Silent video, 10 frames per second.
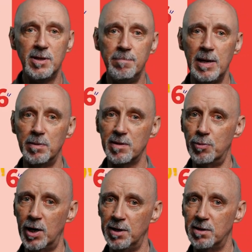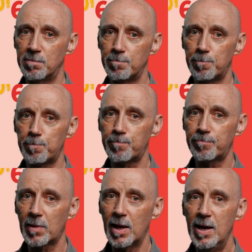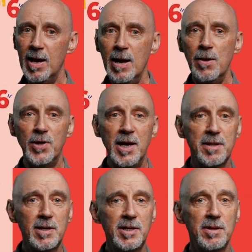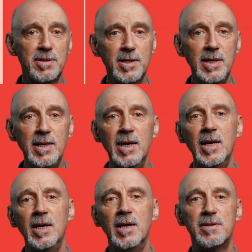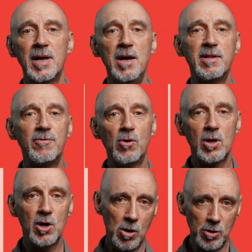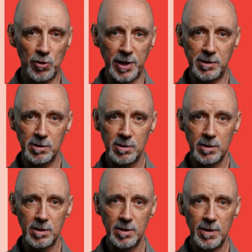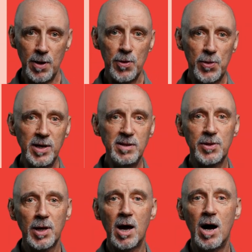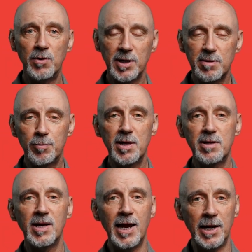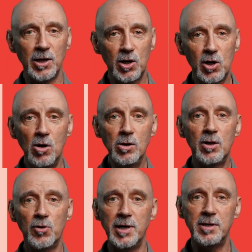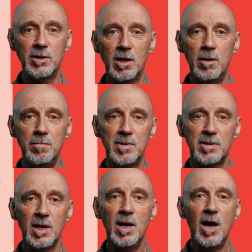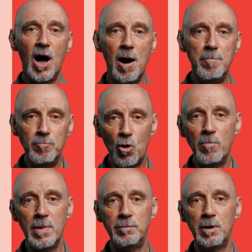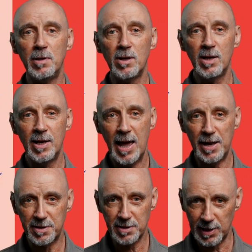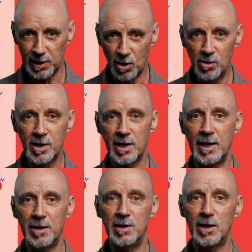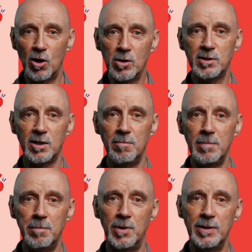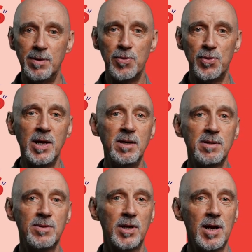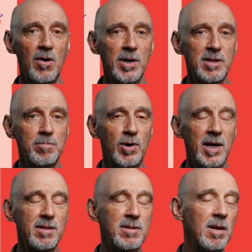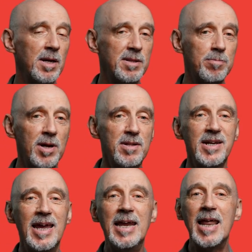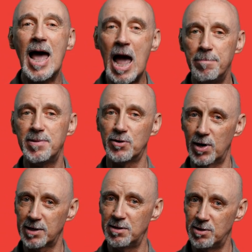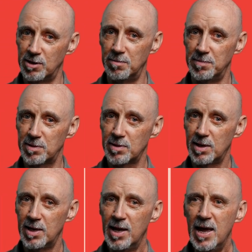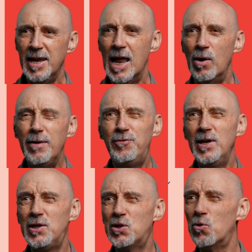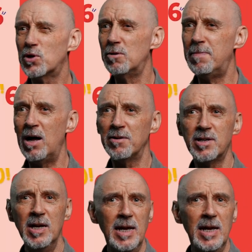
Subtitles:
in people's brains. The next letter, C, stands for concrete. Things that are expressed in concrete terms are more memorable and stay longer in long-term memory than things that are expressed in abstract terms. Now, if he talked about